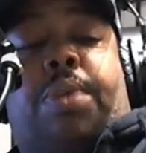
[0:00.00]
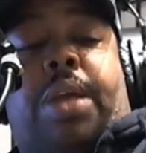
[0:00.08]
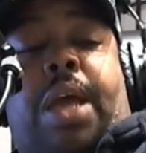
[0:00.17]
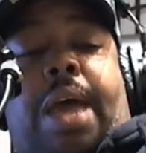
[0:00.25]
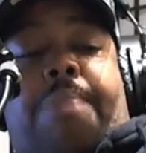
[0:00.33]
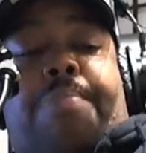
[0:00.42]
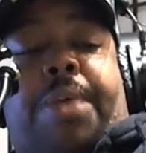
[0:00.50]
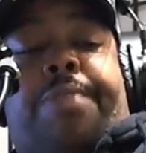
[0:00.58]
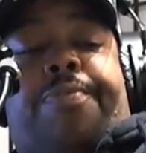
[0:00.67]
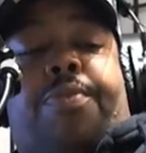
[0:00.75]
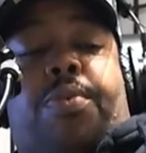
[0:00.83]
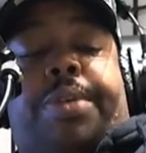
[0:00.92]
I
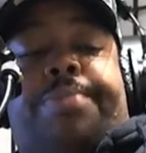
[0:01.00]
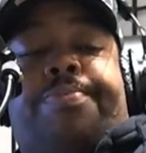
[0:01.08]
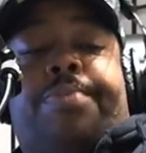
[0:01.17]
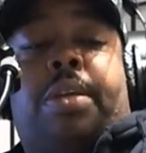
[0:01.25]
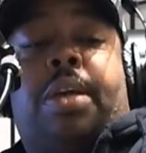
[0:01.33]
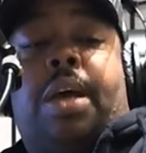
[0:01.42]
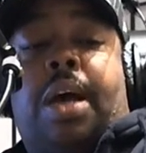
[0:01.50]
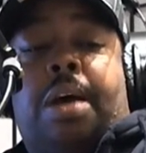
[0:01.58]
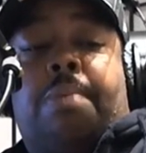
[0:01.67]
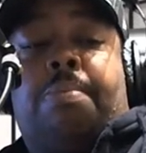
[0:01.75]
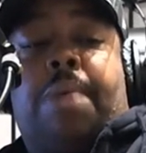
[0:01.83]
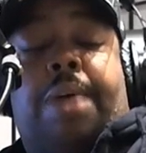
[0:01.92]
paid for it.
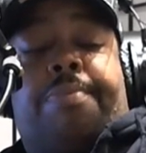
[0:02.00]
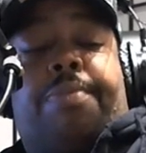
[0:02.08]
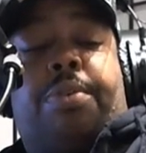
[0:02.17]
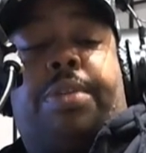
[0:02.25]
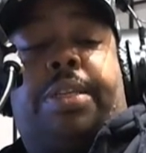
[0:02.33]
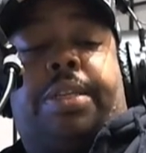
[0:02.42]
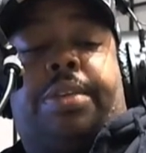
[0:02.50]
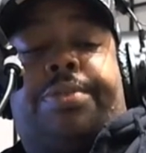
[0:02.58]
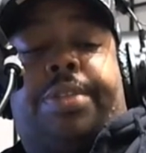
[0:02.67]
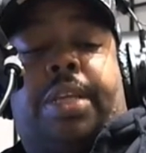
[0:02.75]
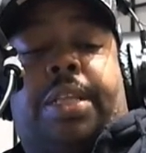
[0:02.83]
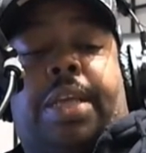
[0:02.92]
I've heard that they're
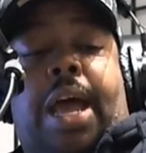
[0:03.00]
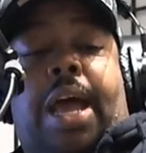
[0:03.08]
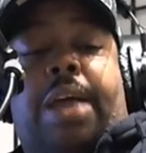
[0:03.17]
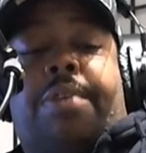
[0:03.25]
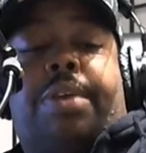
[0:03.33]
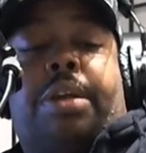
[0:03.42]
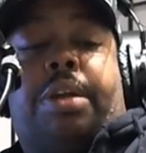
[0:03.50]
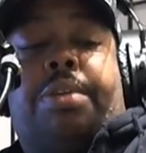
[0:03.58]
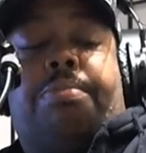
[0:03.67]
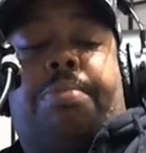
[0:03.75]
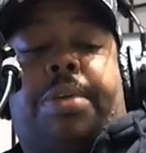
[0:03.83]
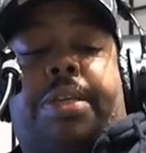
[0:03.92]
selling higher at
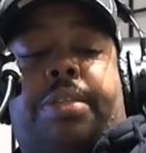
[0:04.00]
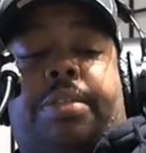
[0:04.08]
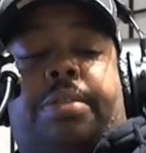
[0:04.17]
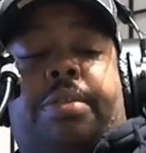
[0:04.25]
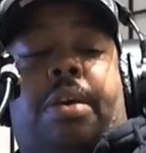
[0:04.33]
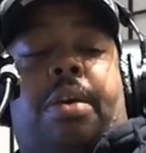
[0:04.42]
other places.